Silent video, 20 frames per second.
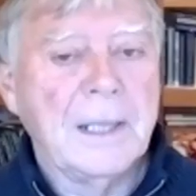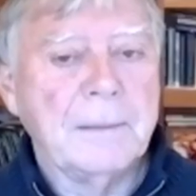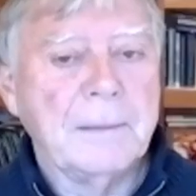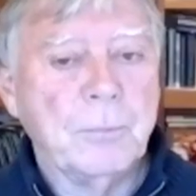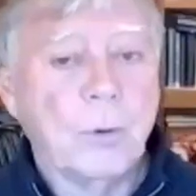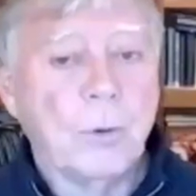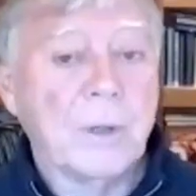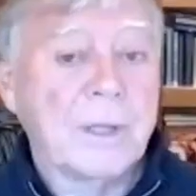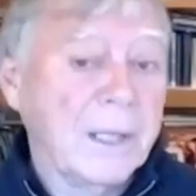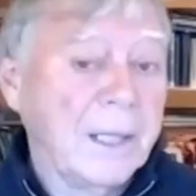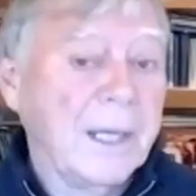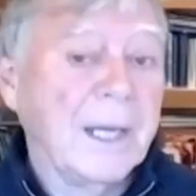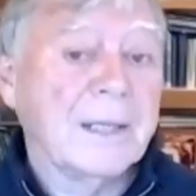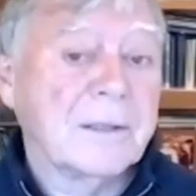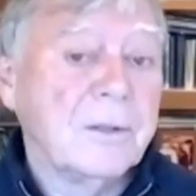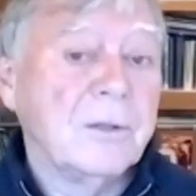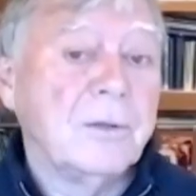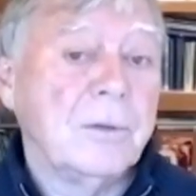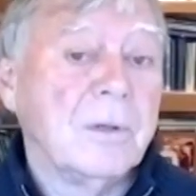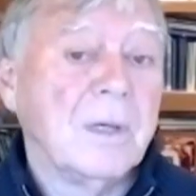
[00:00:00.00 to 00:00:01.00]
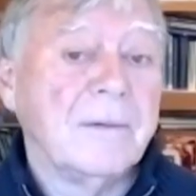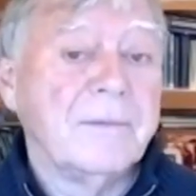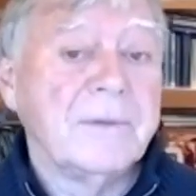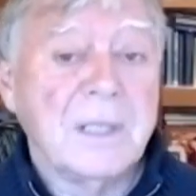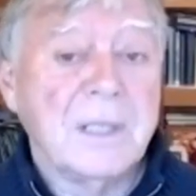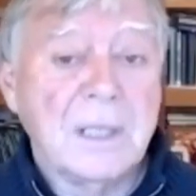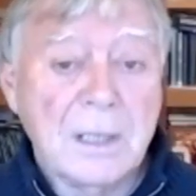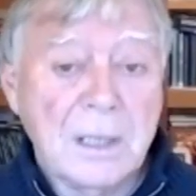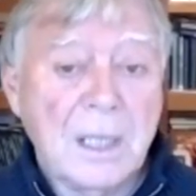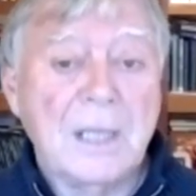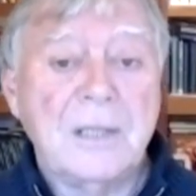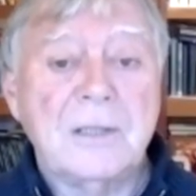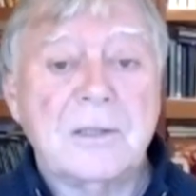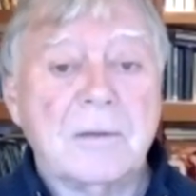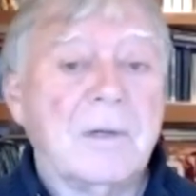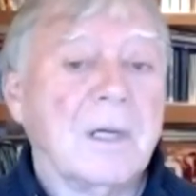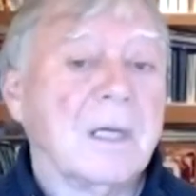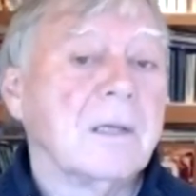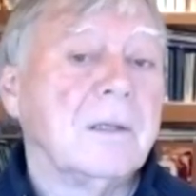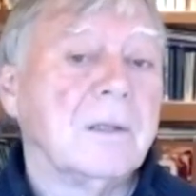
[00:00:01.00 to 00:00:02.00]
more connected to everything,
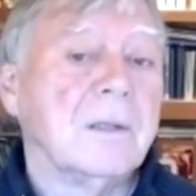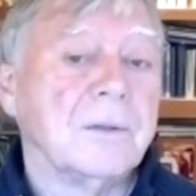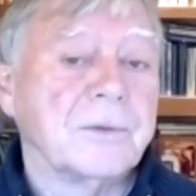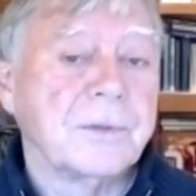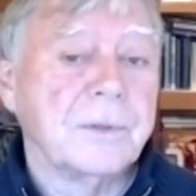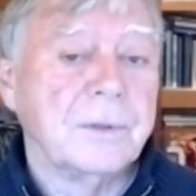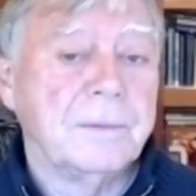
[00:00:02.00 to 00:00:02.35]
nature and culture.